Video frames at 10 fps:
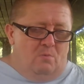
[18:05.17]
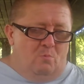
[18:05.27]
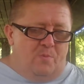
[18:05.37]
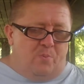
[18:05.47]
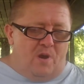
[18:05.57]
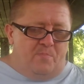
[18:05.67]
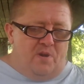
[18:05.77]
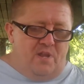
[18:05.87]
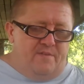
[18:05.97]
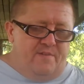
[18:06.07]
What
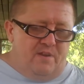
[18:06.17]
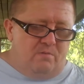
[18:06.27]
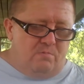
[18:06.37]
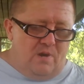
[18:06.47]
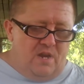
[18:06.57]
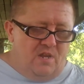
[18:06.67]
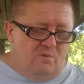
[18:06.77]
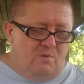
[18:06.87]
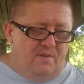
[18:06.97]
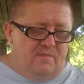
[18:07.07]
property of a
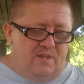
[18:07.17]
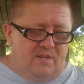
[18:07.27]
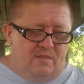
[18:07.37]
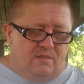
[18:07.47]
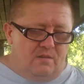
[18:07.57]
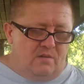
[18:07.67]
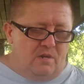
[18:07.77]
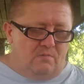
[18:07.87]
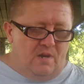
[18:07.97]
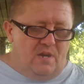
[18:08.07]
radio wavelength
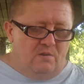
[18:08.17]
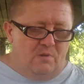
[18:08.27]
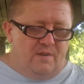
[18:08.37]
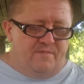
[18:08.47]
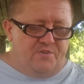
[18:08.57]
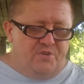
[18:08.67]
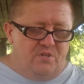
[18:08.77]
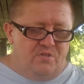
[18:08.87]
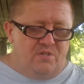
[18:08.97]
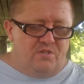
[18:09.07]
or a radio wave is
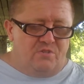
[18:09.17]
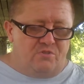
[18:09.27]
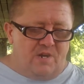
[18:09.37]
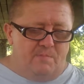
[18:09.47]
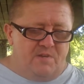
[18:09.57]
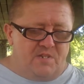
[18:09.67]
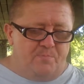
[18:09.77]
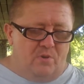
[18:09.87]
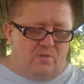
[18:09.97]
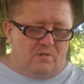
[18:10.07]
used to describe its
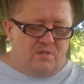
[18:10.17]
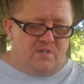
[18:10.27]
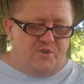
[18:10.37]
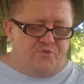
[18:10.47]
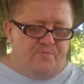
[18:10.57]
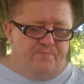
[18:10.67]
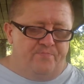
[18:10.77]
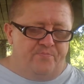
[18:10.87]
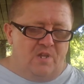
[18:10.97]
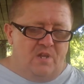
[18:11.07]
polarization?
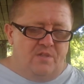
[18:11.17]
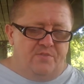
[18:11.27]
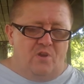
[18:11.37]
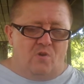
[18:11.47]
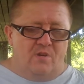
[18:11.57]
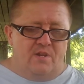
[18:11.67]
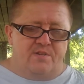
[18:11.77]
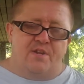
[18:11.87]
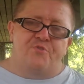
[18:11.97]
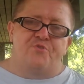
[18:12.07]
The
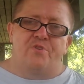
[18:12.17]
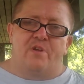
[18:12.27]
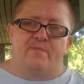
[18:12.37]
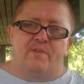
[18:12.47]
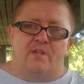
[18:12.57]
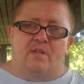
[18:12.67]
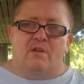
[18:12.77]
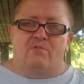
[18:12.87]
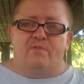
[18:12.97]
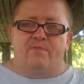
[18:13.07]
orientation of the
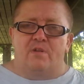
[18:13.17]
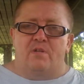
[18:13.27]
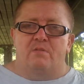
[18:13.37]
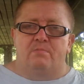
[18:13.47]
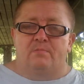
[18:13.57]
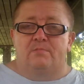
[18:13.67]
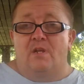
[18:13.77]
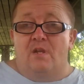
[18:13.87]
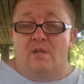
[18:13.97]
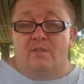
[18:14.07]
electric field.
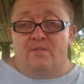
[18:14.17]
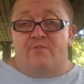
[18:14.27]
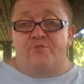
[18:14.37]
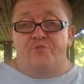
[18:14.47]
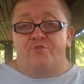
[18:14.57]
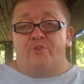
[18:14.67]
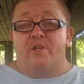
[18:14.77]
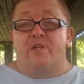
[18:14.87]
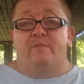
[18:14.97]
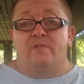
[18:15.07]
This is
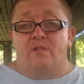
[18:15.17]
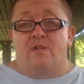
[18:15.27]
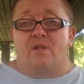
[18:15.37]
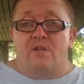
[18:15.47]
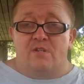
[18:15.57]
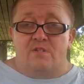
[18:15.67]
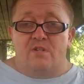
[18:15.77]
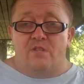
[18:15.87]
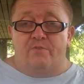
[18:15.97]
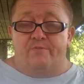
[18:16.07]
usually given as
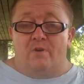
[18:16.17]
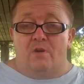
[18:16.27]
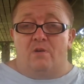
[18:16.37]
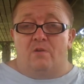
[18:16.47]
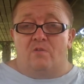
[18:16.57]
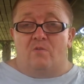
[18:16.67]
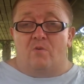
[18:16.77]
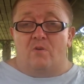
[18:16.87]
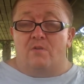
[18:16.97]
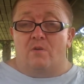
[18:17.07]
either vertical
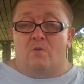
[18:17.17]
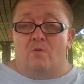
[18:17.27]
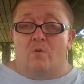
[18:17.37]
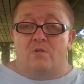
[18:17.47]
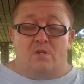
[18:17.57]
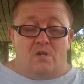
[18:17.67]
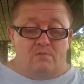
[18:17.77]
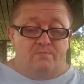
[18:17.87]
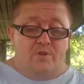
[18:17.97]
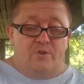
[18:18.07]
or horizontal.
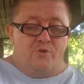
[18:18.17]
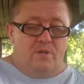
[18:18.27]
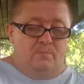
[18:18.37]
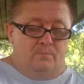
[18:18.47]
Usually.